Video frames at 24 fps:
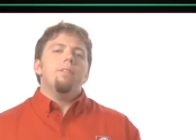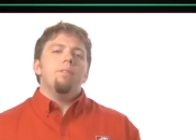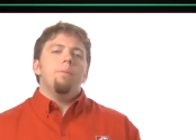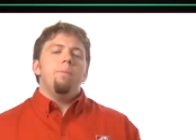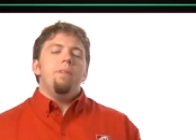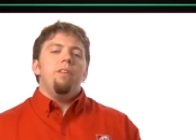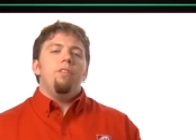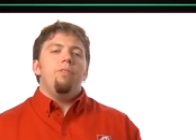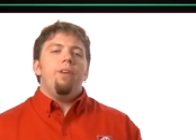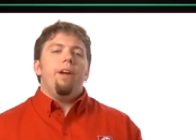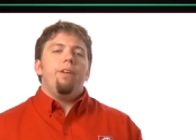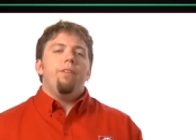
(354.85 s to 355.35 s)
at some
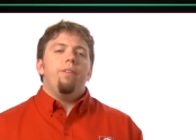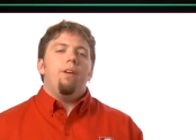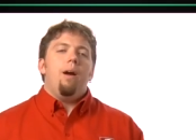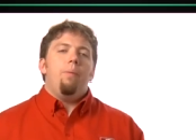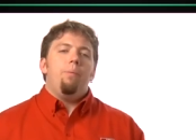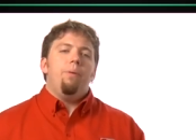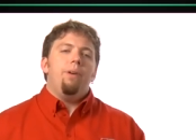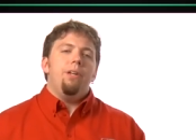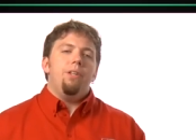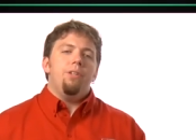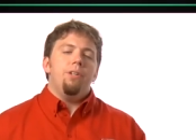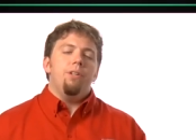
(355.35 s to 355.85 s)
of these vector
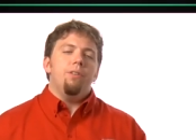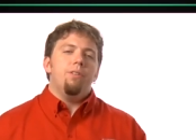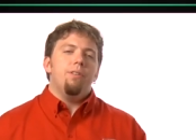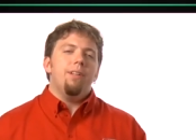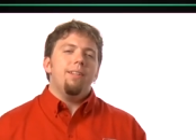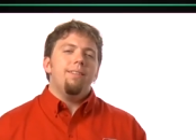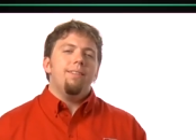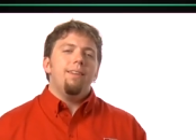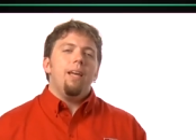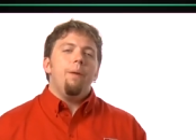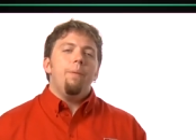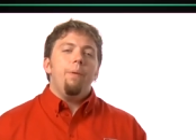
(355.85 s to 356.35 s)
operations.
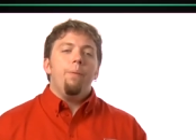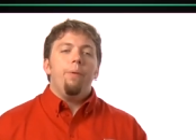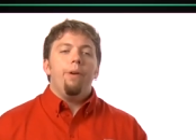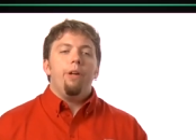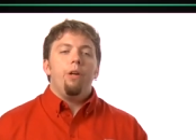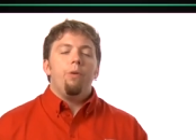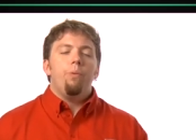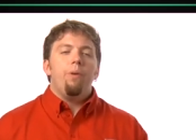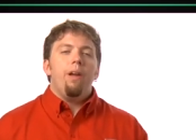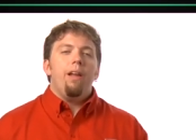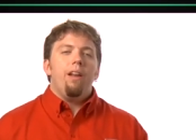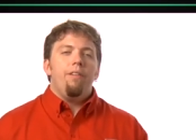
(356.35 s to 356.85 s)
Let's say we want
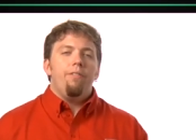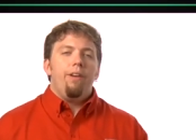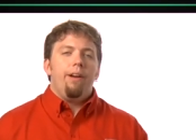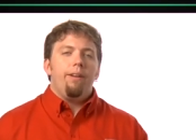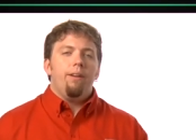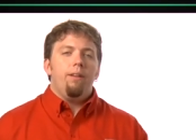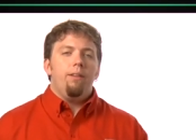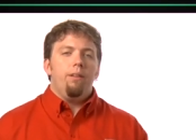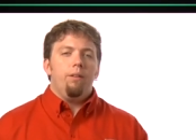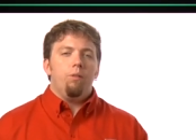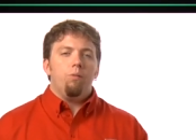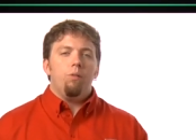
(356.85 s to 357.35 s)
to create a
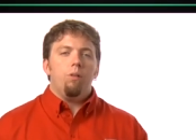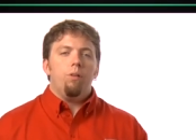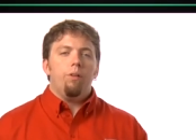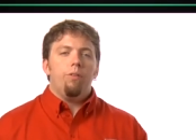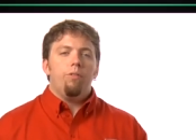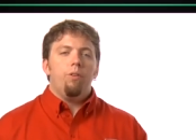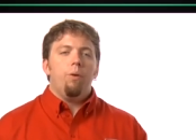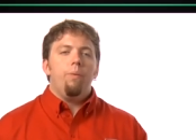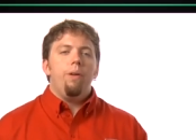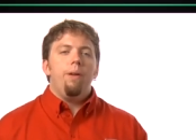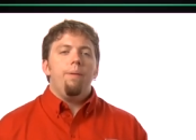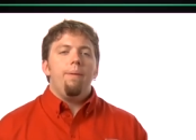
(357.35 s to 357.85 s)
vector literal.
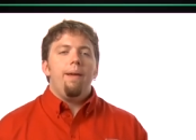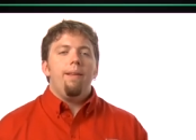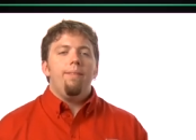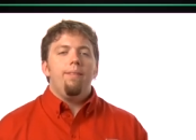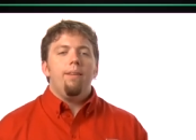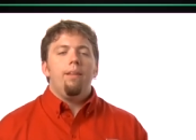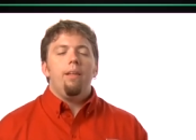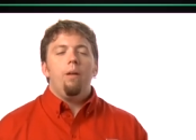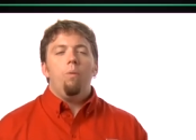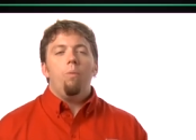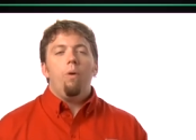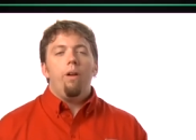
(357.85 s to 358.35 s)
So we
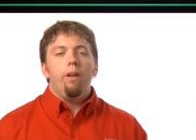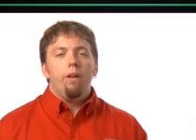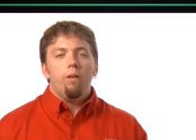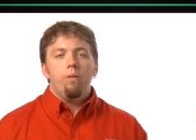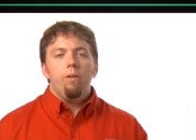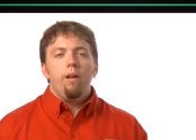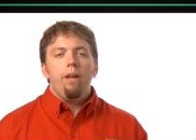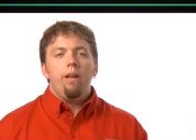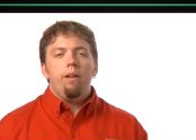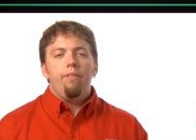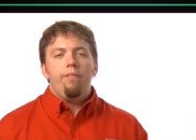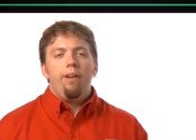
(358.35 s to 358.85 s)
basically want to
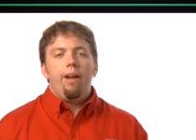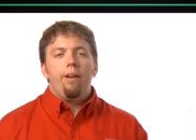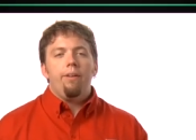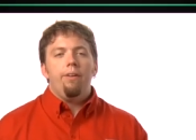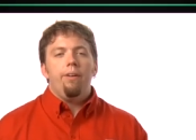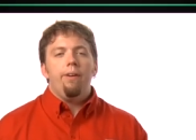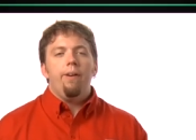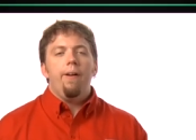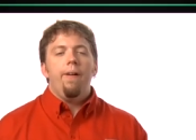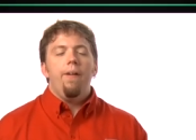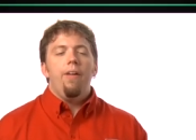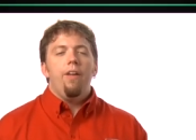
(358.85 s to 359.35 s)
create a
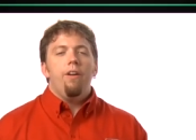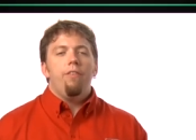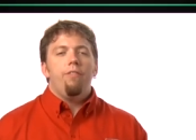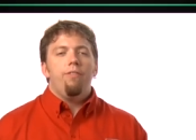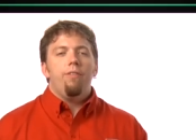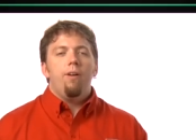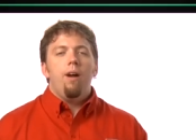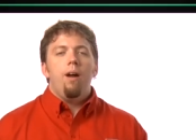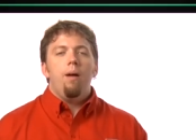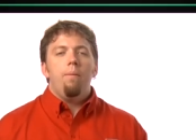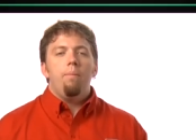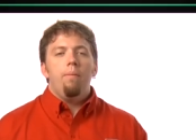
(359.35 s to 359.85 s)
vector
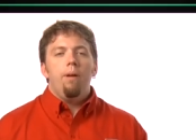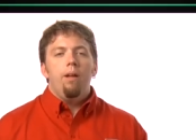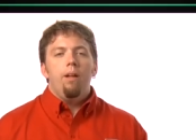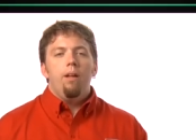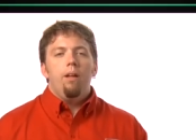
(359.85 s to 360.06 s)
from